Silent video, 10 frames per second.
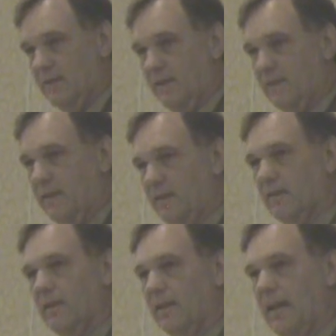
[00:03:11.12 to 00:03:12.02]
it's going to
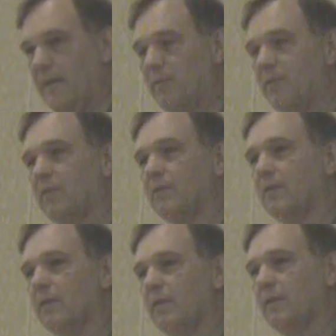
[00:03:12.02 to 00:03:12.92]
take the collapse,
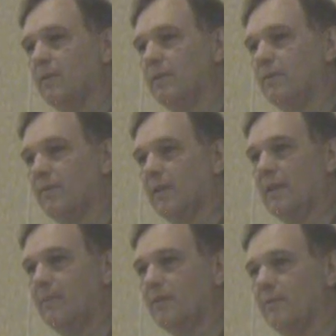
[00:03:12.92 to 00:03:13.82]
the equivalent of
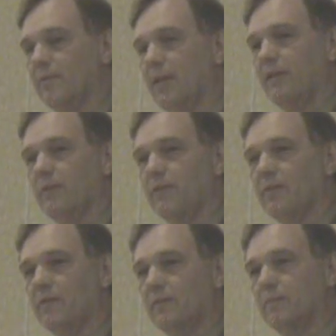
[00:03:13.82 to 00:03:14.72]
the collapse of the financial
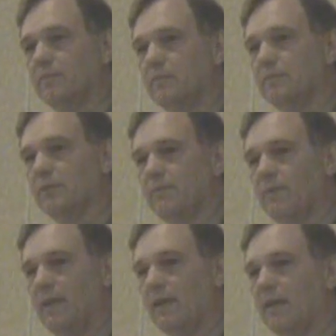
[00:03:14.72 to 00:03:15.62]
system, to
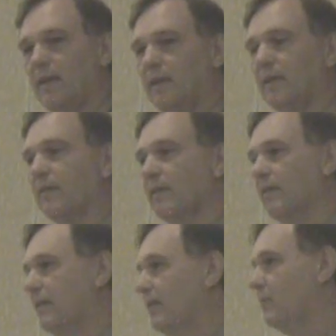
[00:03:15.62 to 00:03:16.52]
finally
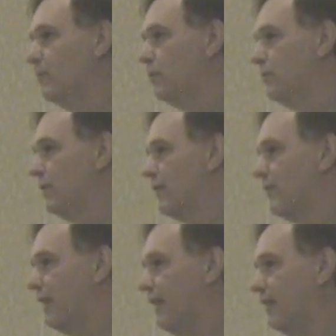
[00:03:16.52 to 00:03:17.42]
move to the
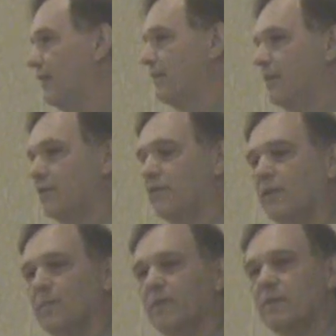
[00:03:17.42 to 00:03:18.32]
side of the
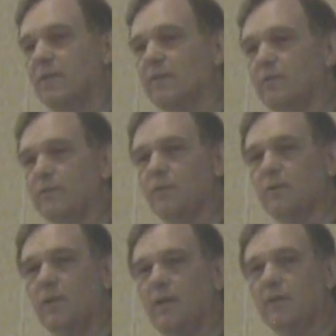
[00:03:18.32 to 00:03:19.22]
extremists who have
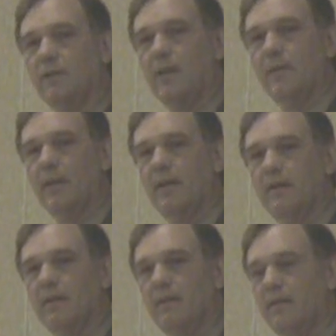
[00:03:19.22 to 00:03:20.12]
too long
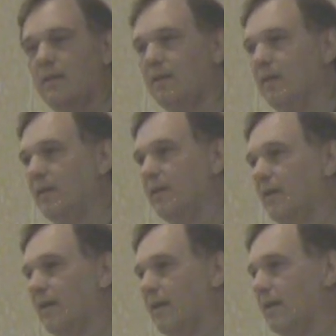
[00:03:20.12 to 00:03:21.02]
dominated
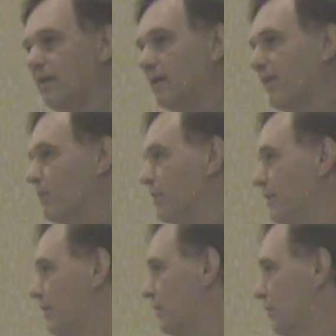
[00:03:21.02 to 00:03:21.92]

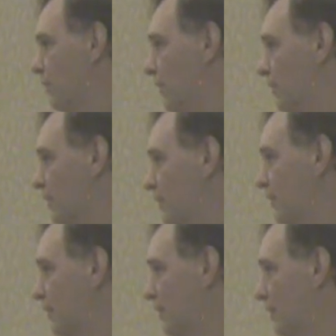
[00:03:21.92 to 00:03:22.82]
government, too long